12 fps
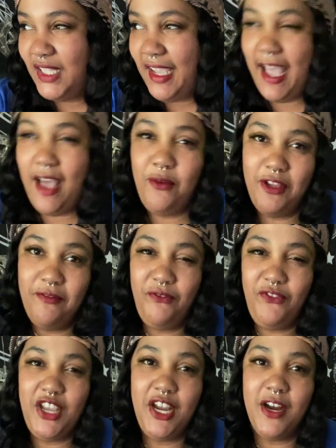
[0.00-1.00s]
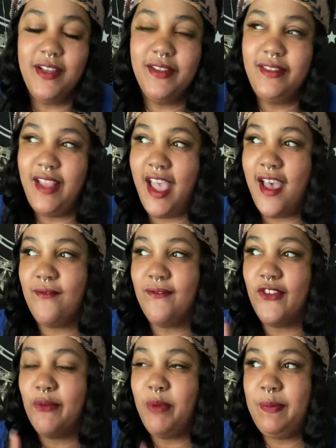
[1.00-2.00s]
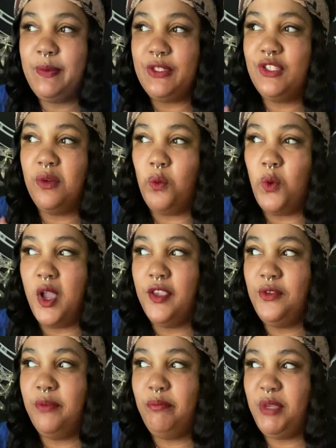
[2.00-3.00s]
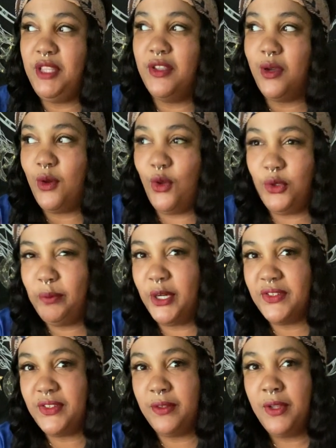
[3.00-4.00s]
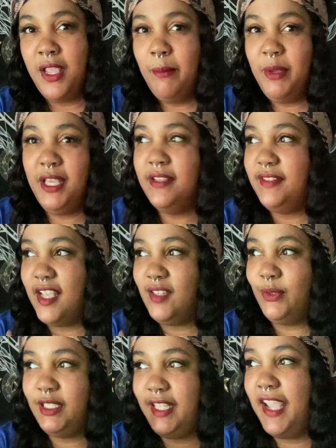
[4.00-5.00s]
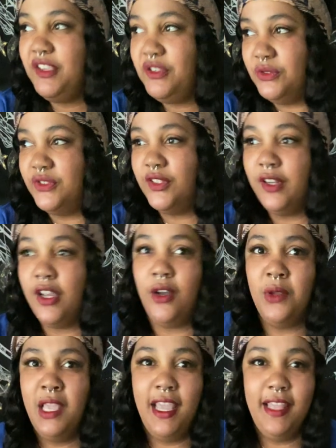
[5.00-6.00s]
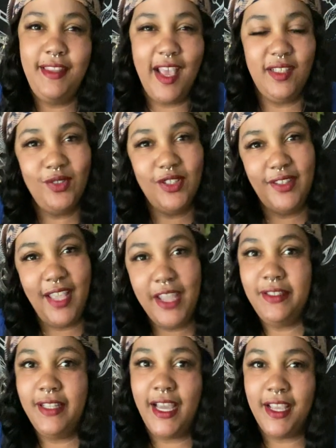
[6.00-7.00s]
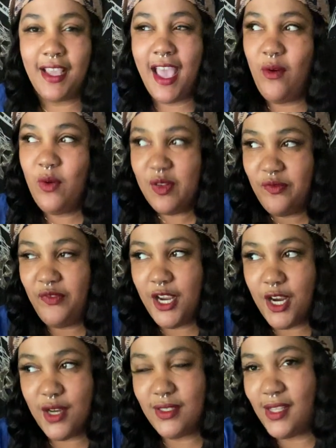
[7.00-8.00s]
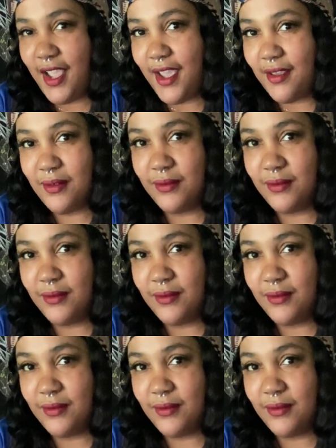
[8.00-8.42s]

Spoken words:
How unfair is that for people to want you to be the old person because that's what they used to know and that's what they like? How unfair is that?